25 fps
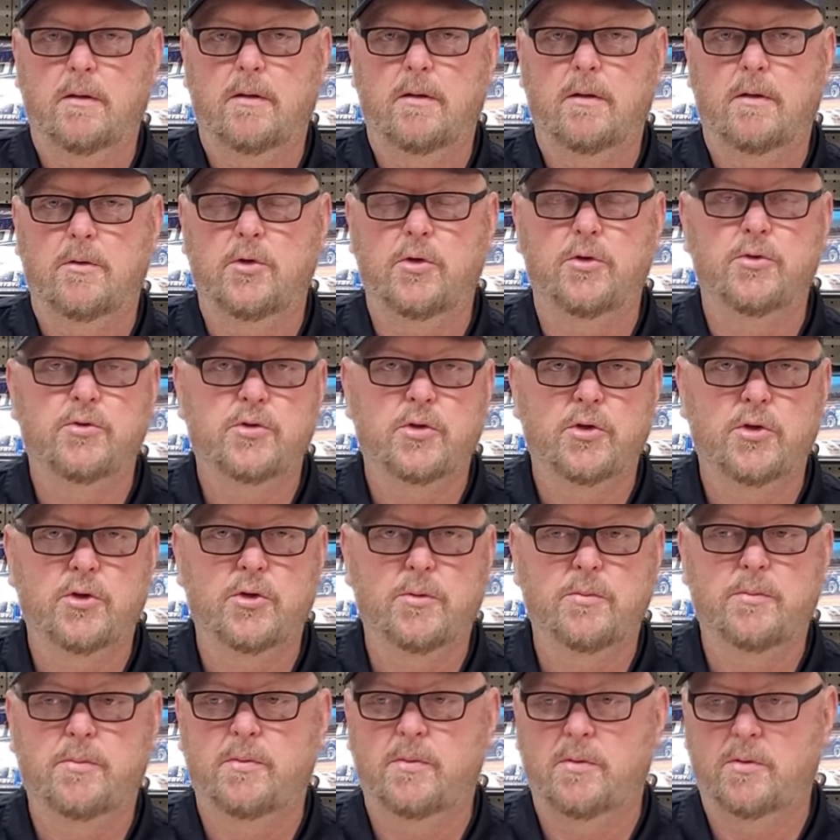
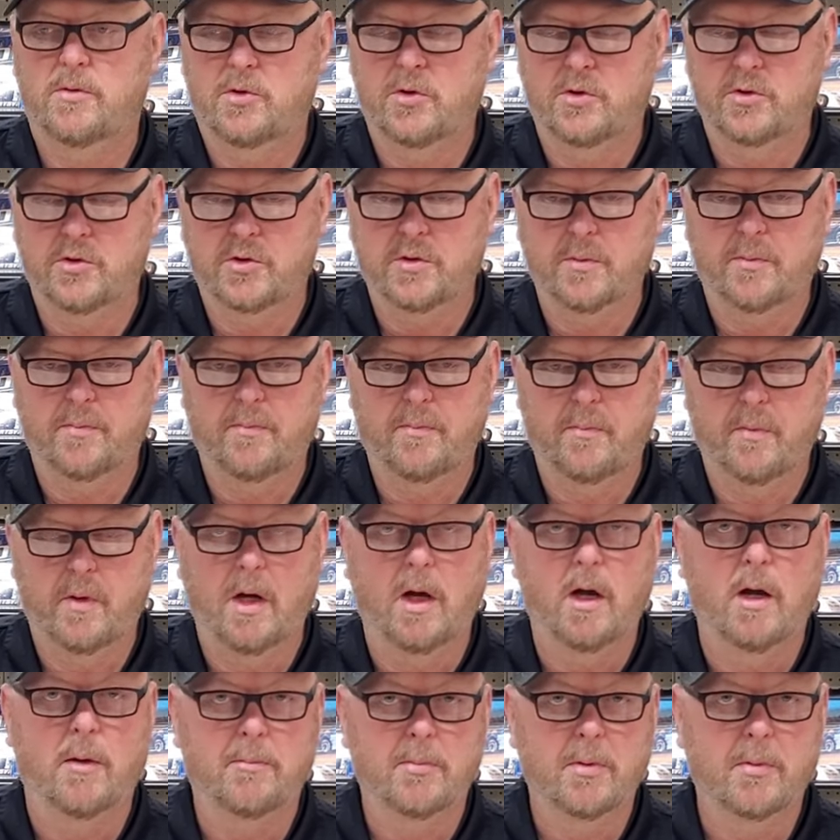YouTube to
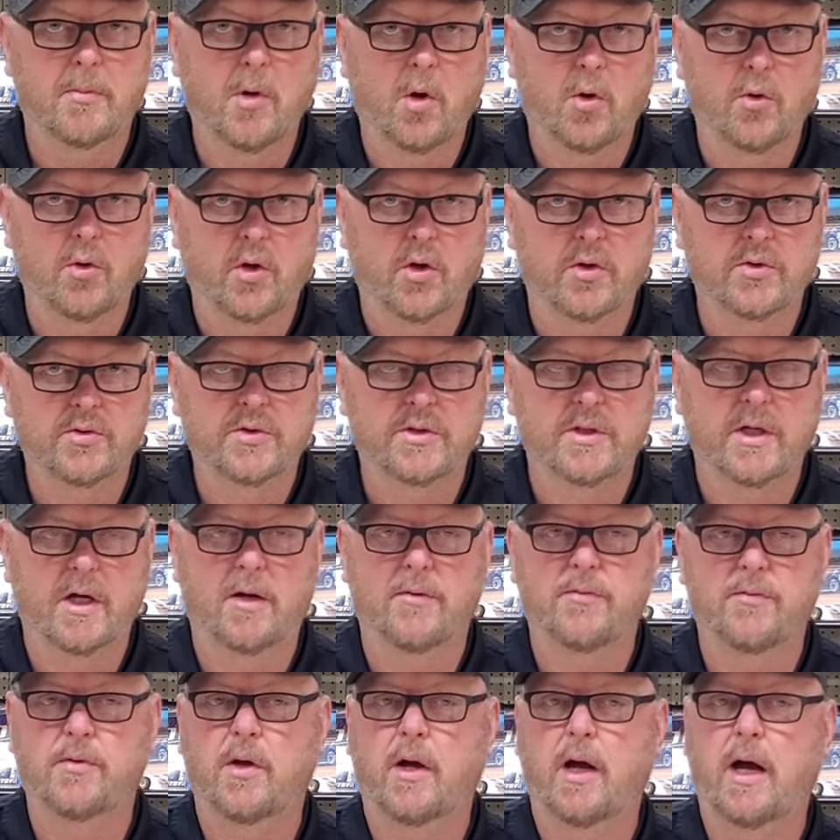promote our
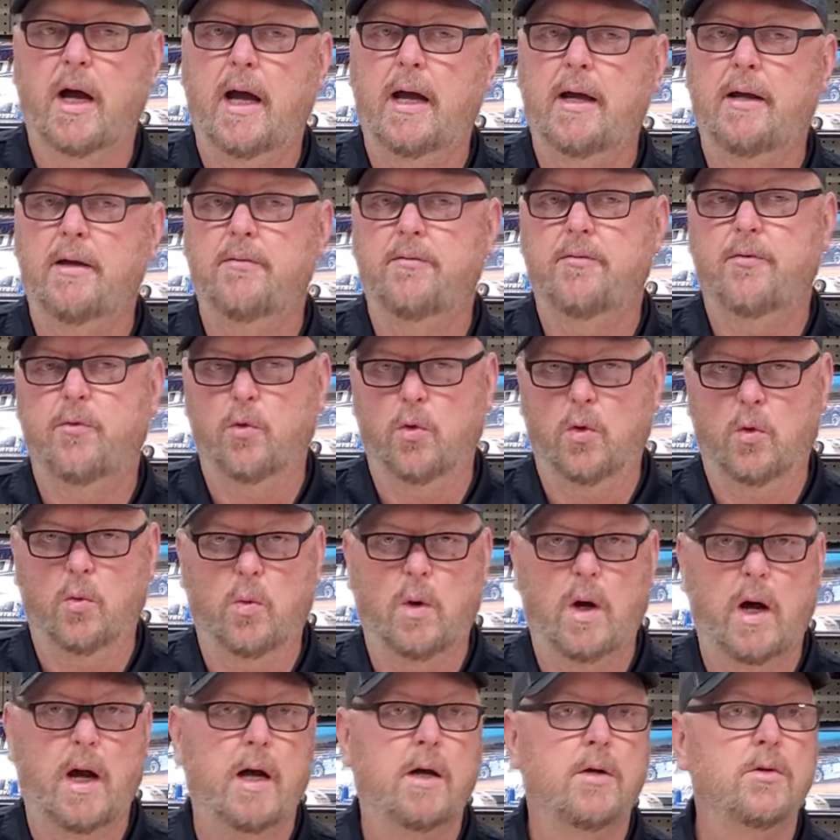stuff. I, for a
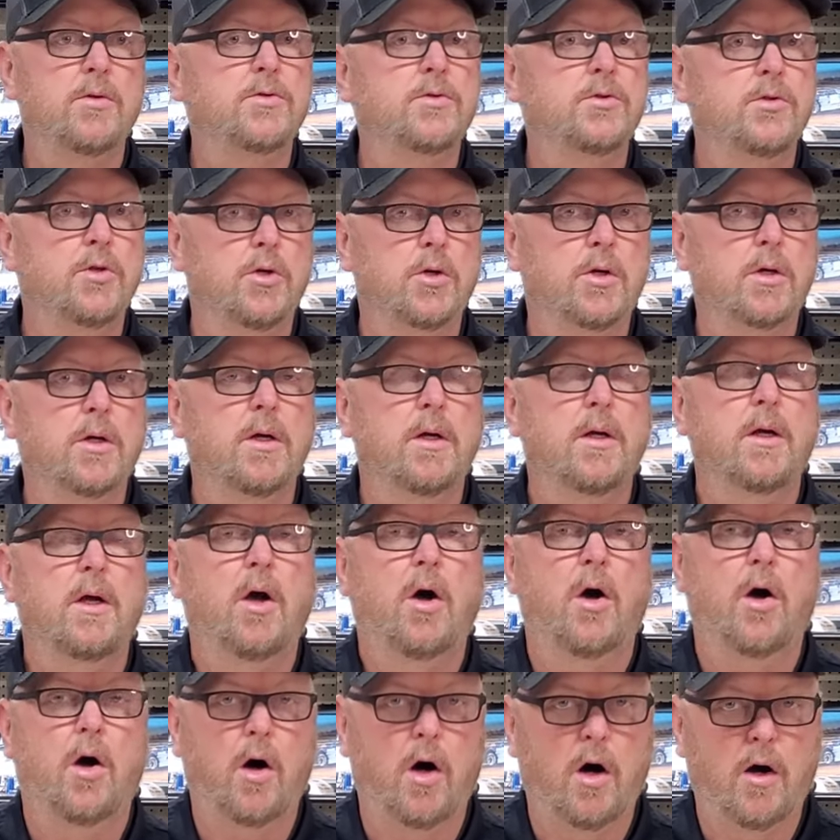while, took
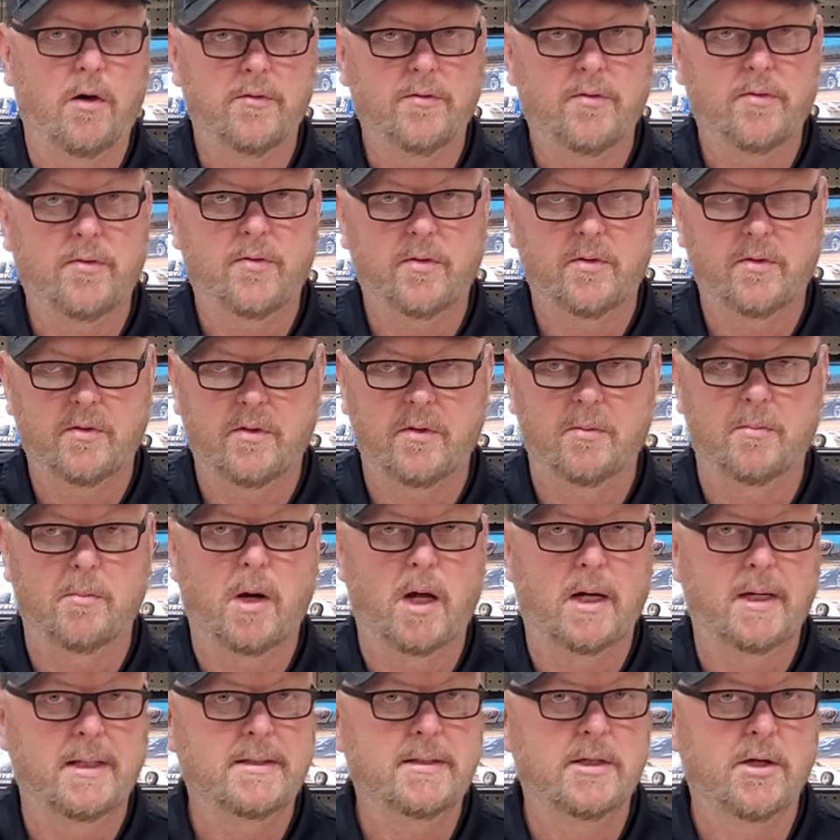off the
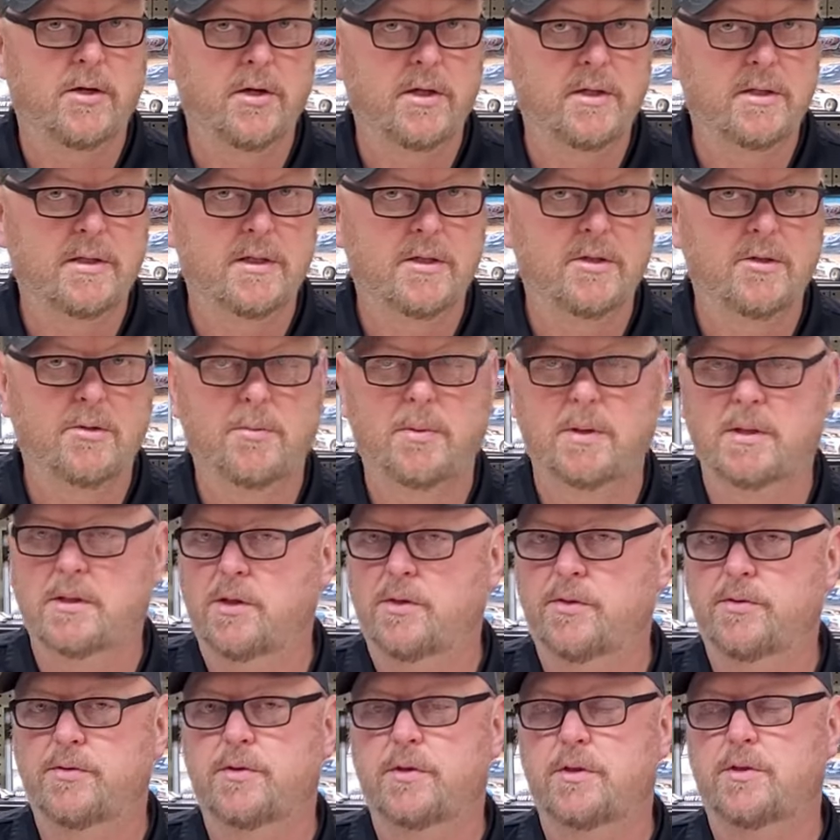monetary deal
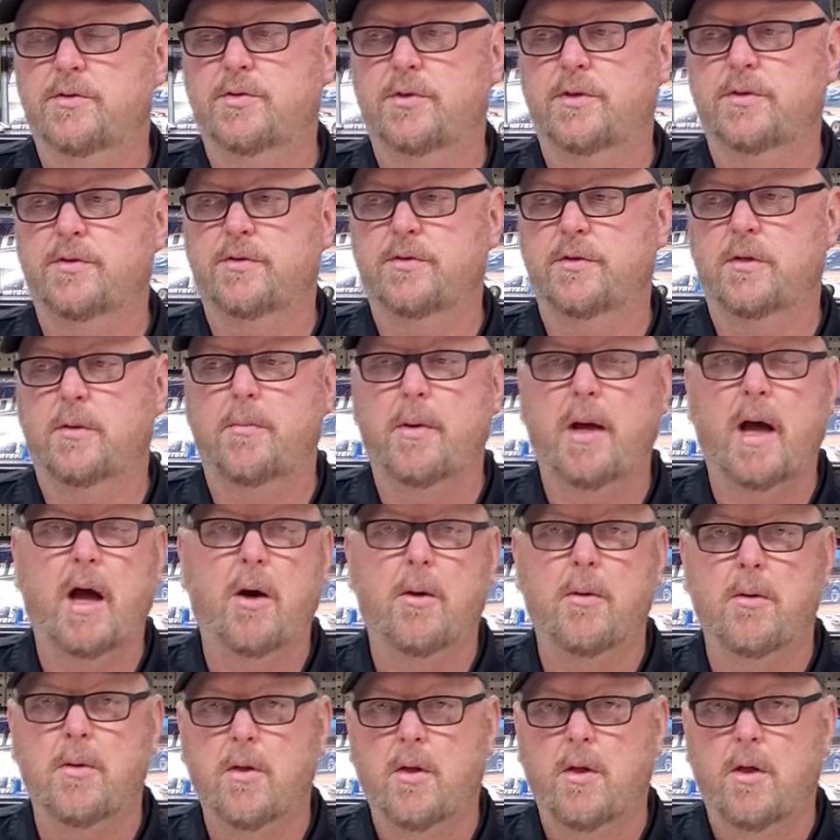because this isn't
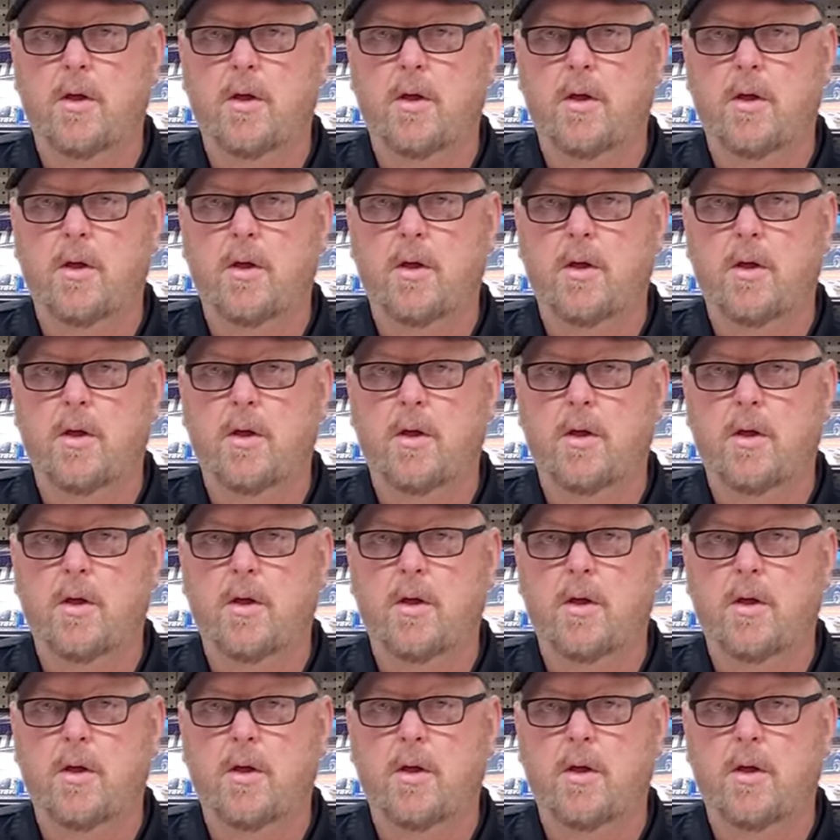about